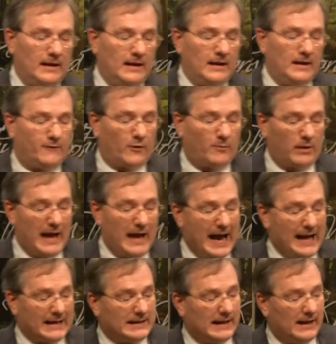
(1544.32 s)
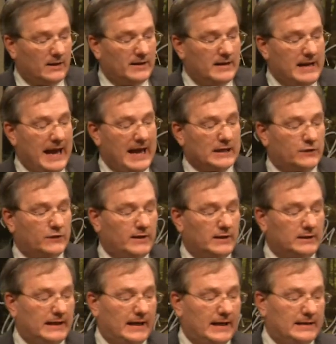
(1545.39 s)
for blacks held in Nashville,
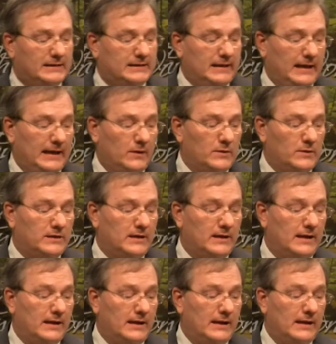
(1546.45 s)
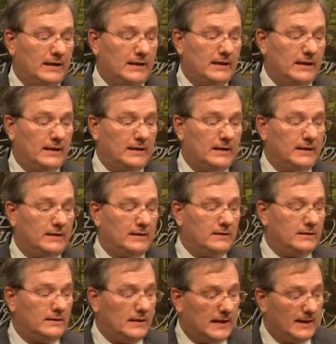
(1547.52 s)
Tennessee. Was
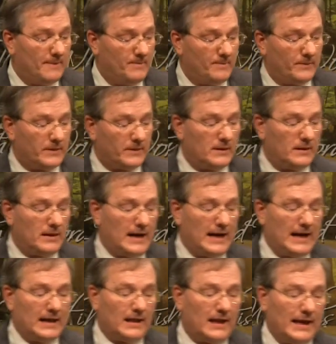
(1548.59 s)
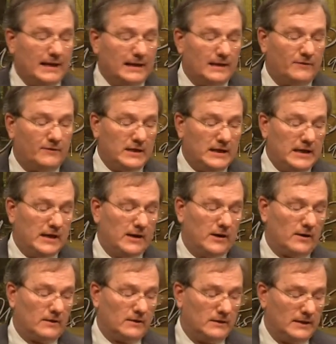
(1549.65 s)
the highlight of the
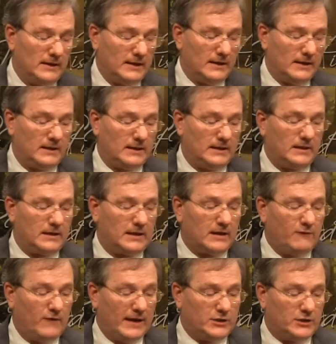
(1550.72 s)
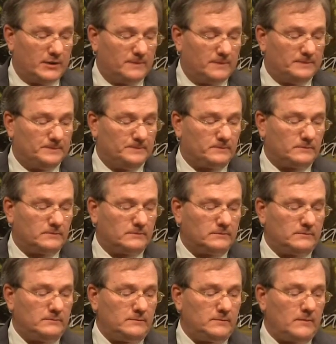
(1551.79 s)
year, the convention.
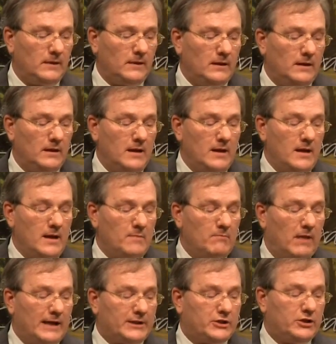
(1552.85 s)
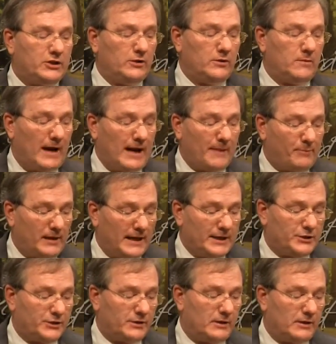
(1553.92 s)
Much to my
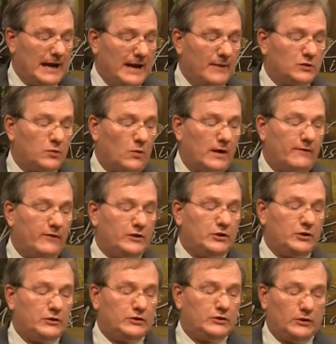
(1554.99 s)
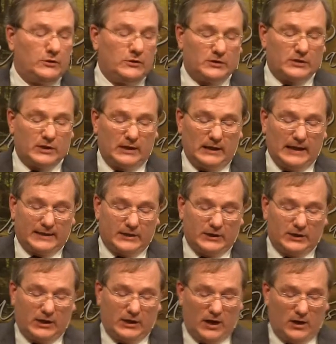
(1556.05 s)
pleasure, I was one of the 2 students elected
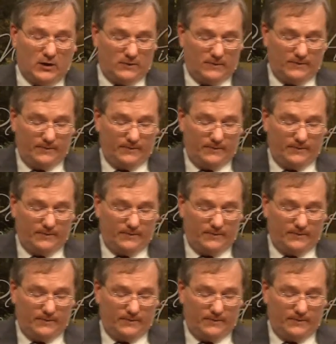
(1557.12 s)
to go.